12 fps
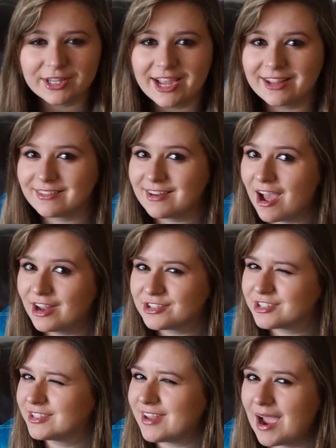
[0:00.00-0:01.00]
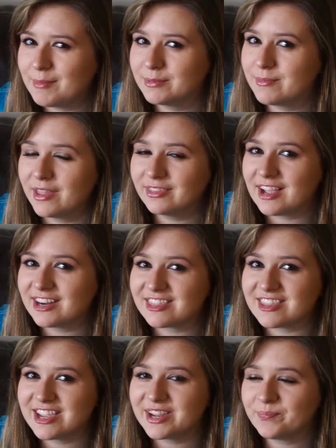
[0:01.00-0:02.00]
Like, it's not just some time of the month kind of
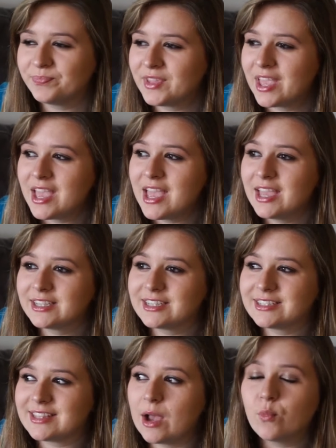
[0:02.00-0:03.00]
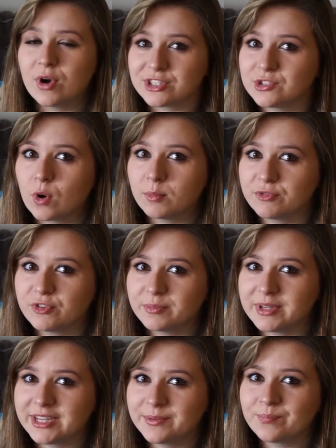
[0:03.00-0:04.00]
thing, because that was normal for
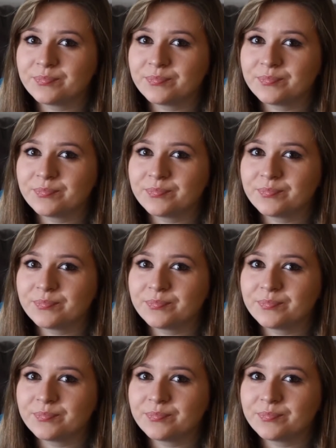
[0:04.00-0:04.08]
me.